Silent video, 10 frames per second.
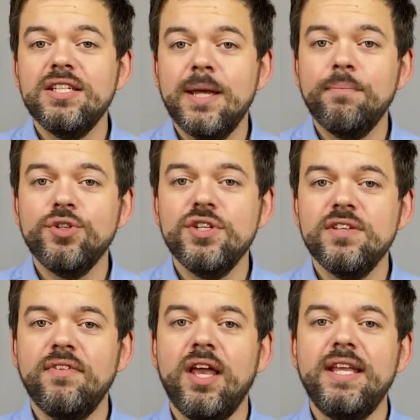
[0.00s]
temperatures
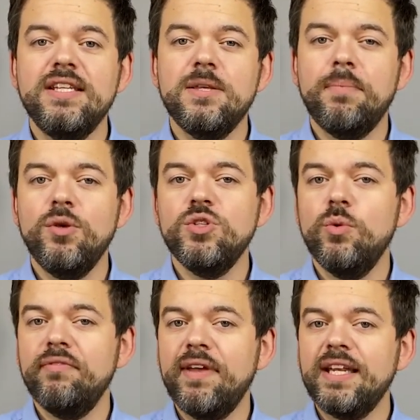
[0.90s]
of light is supposed to
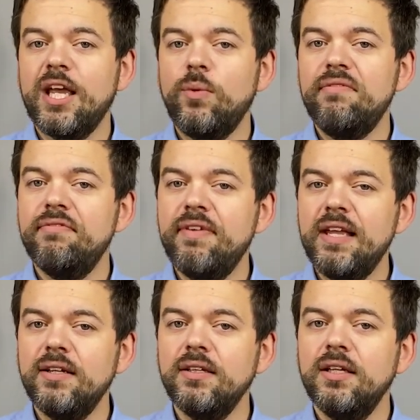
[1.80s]
affect how we
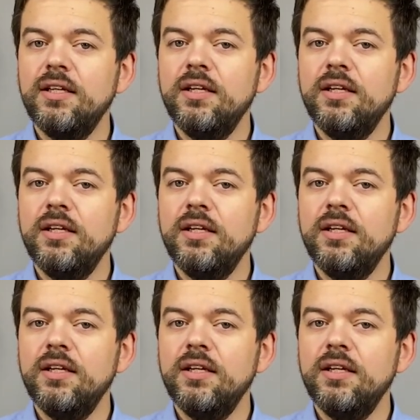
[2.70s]
feel